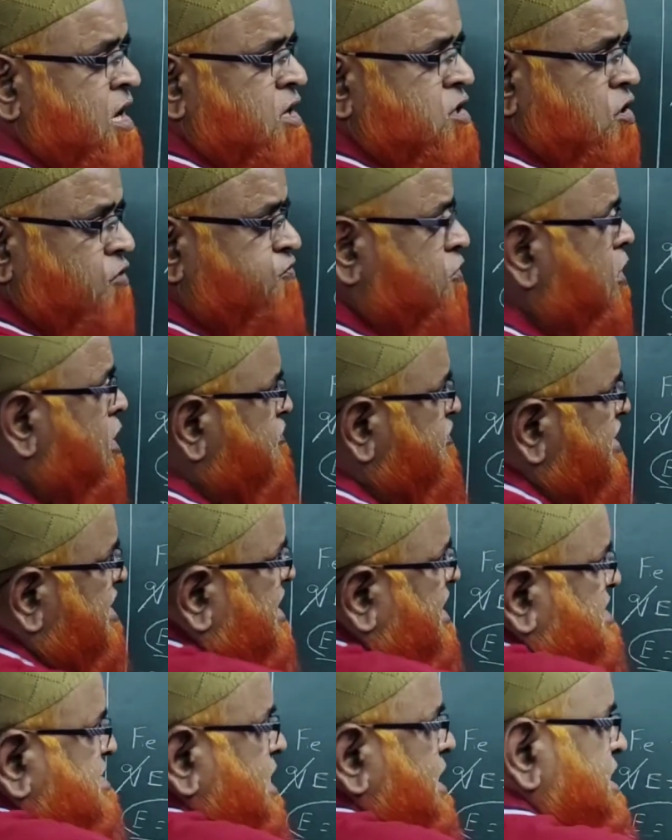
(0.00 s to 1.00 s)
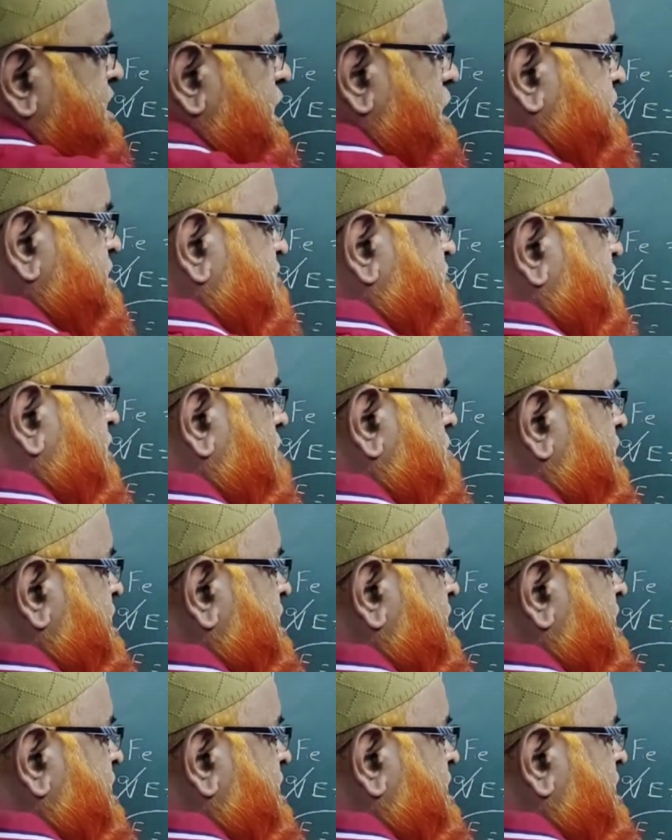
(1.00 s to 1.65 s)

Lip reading: So four fingers I'll keep in the form